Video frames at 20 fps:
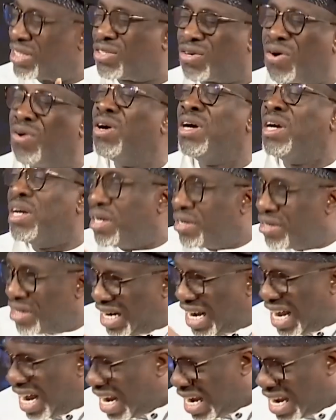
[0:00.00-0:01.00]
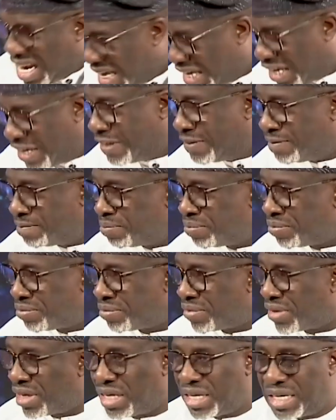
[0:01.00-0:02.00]
So really,
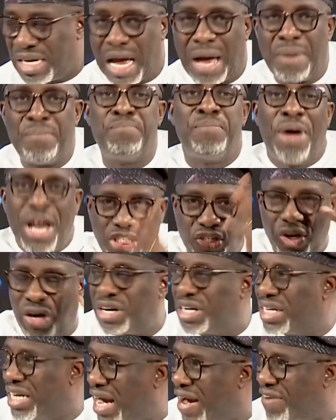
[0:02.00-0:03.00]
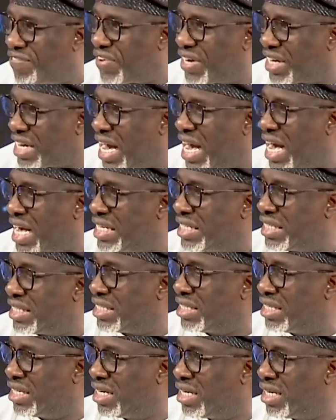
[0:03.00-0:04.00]
they are measuring the Africans
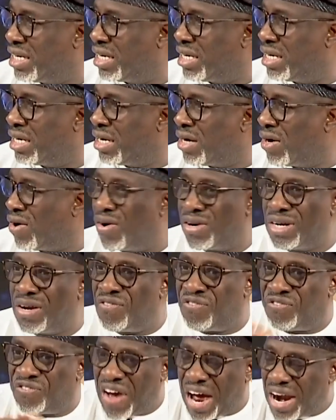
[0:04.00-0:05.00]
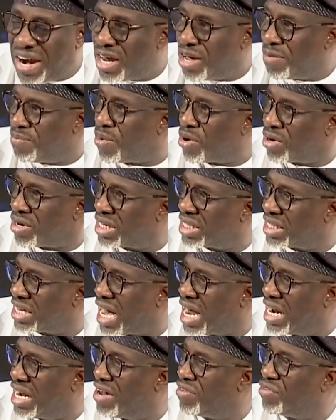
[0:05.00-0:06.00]
on a very
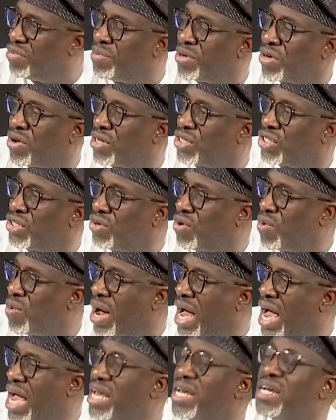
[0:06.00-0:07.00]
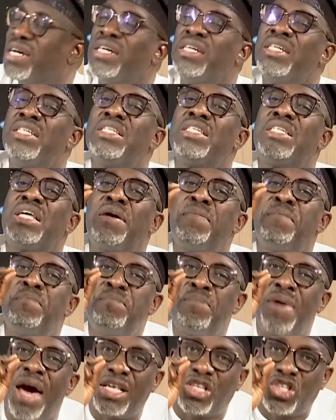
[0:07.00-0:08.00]
hypocritical level because you know why? They
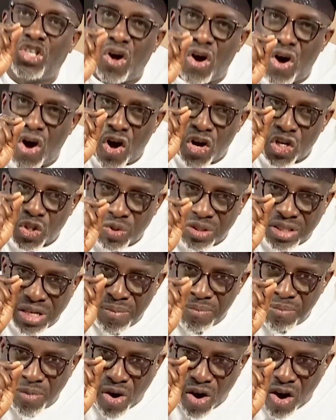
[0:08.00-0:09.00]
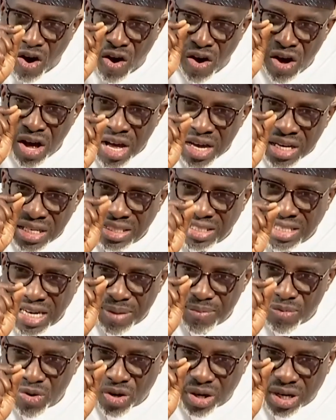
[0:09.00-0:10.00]
met us with a more
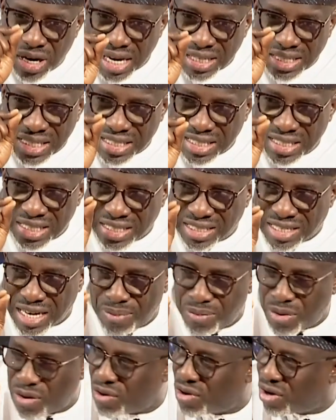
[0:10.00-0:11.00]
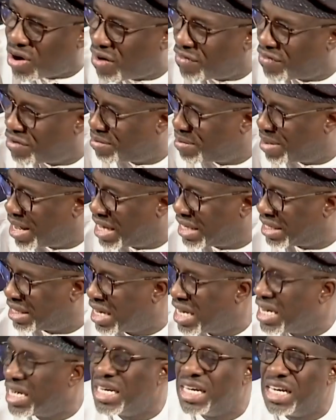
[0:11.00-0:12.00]
democratic system of government
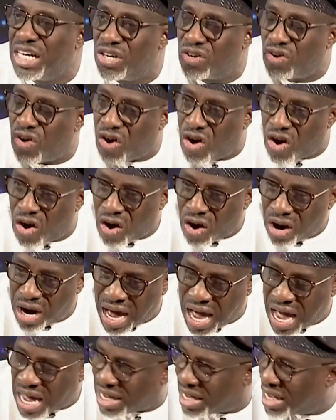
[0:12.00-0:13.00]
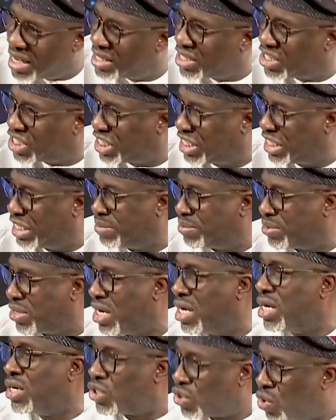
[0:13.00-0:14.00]
in all our kingships.
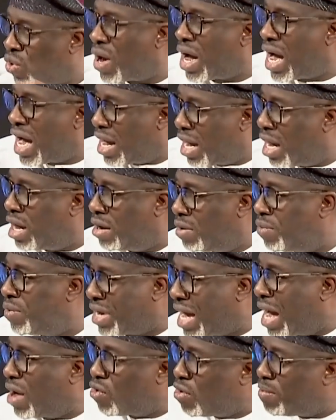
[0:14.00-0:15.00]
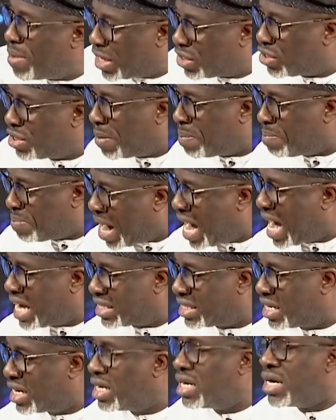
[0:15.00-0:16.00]
So we can't go back to the past.